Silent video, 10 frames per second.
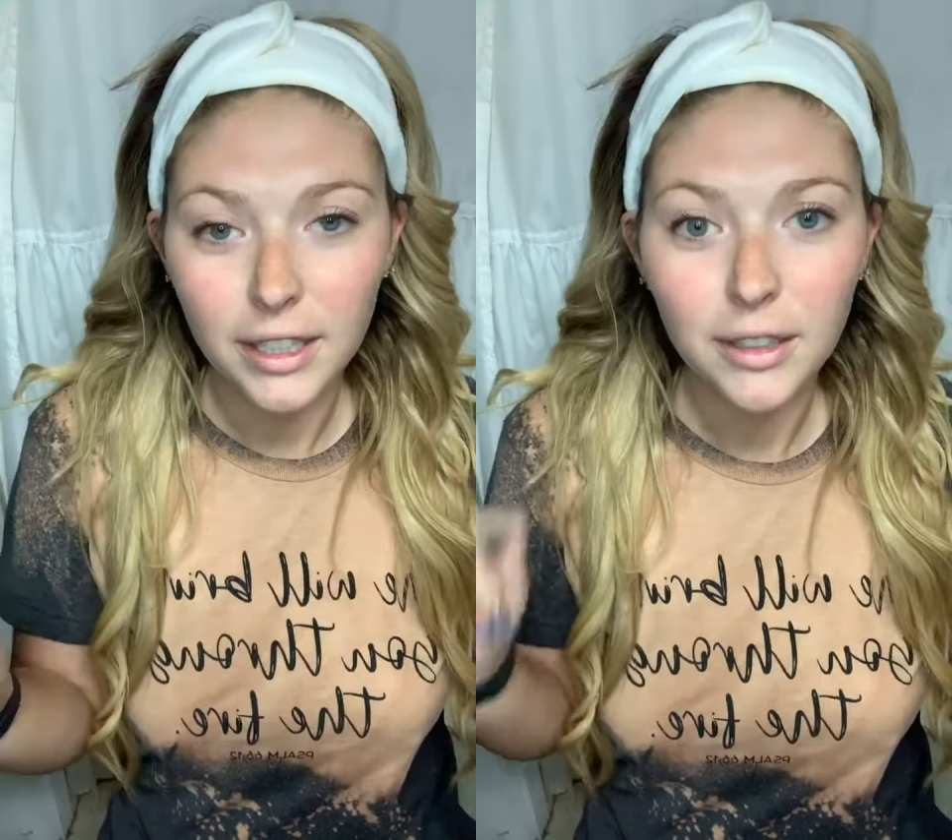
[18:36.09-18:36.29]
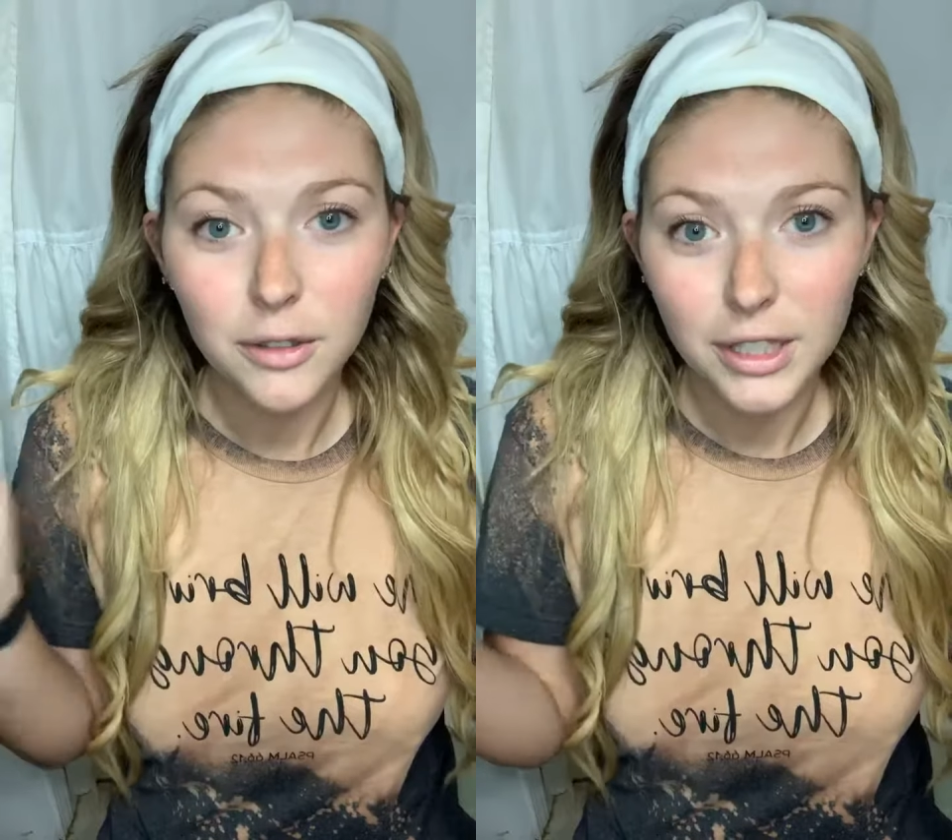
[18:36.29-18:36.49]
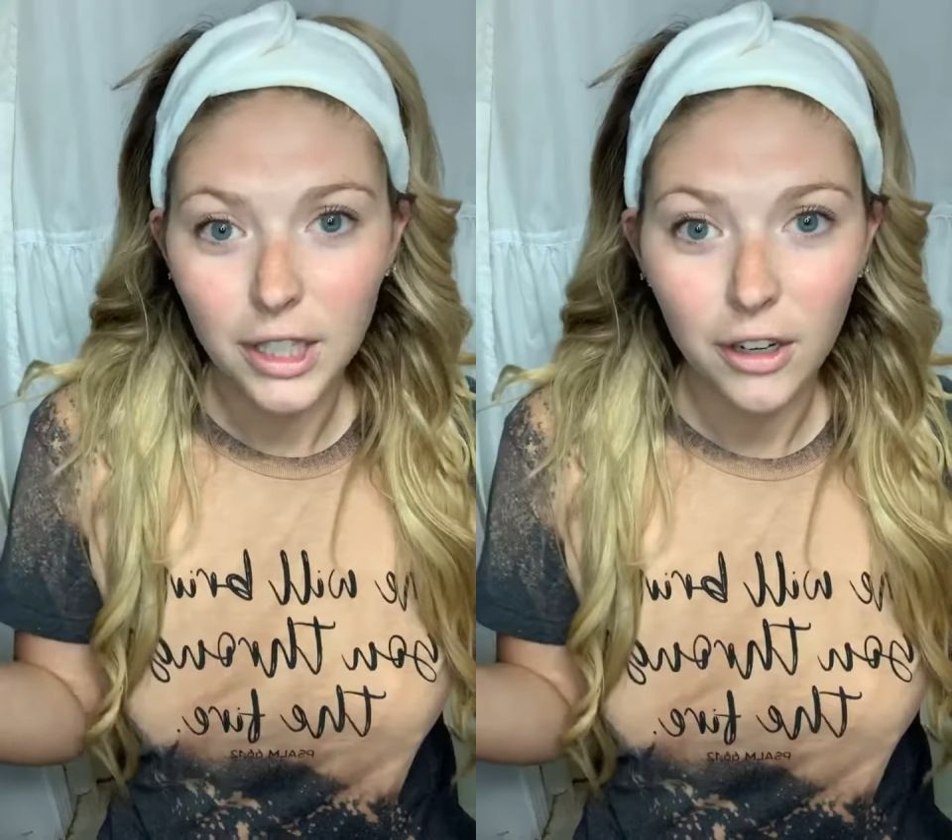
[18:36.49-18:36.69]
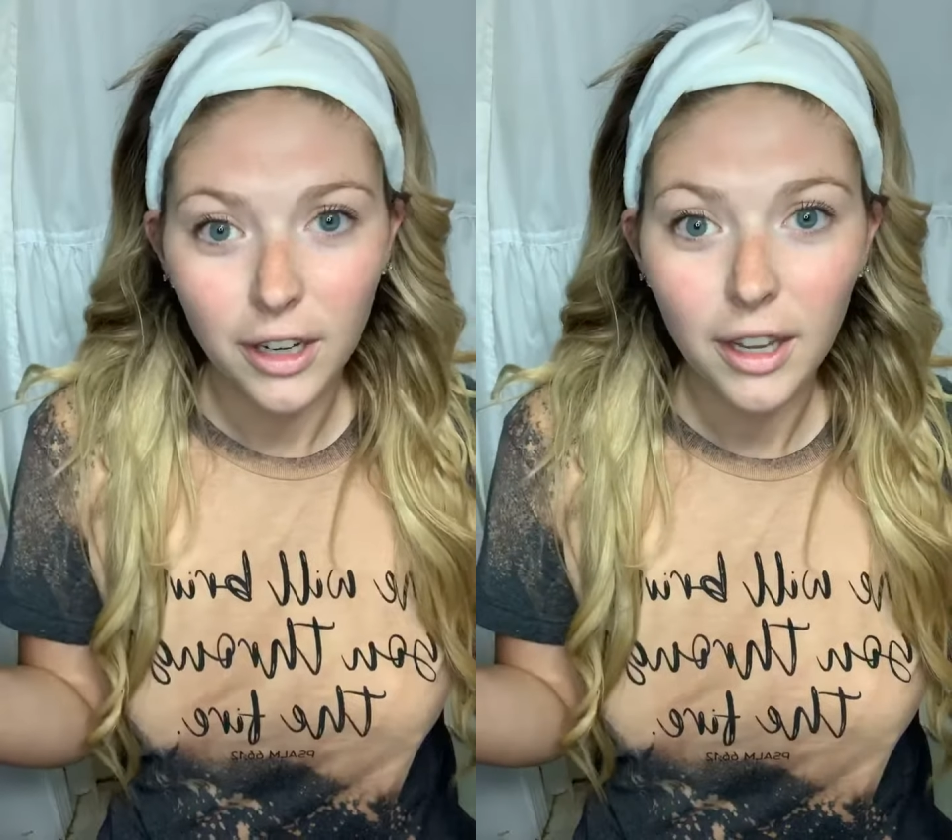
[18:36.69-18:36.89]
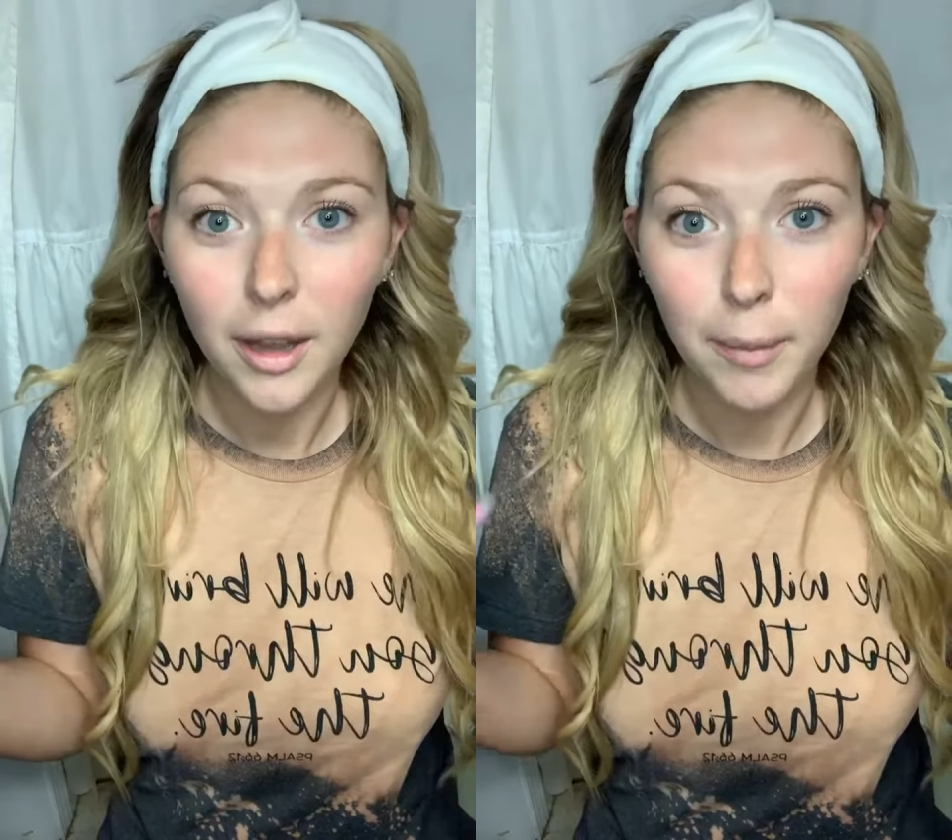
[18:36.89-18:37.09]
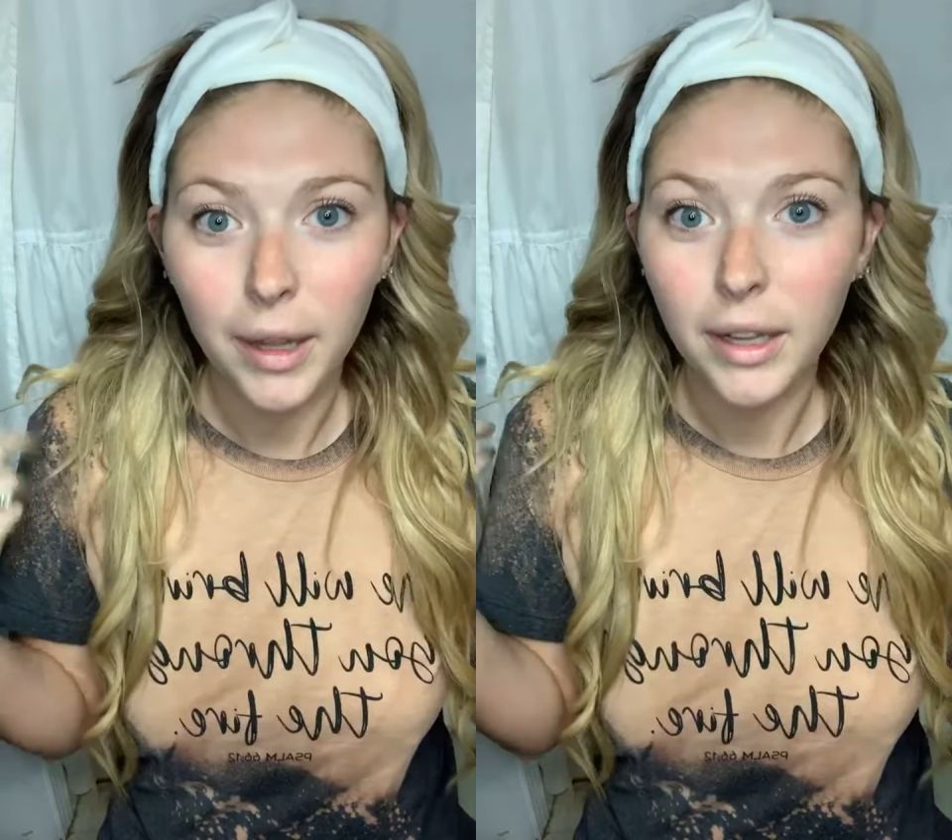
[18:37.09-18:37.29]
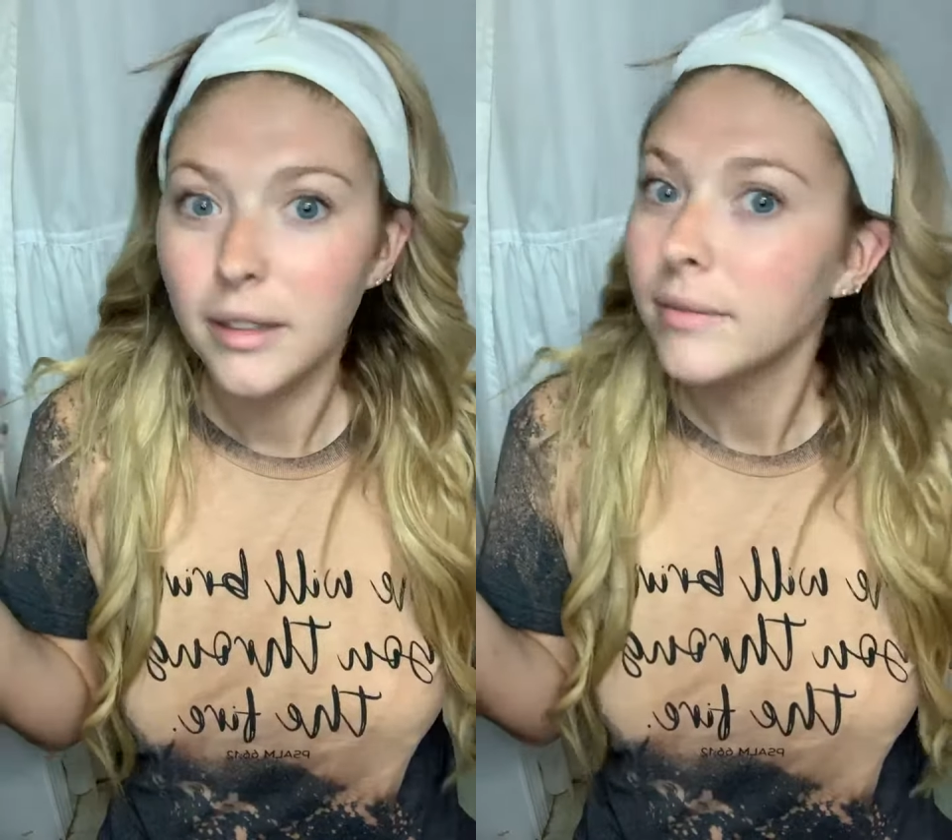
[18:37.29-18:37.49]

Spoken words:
didn't return it, I'm like,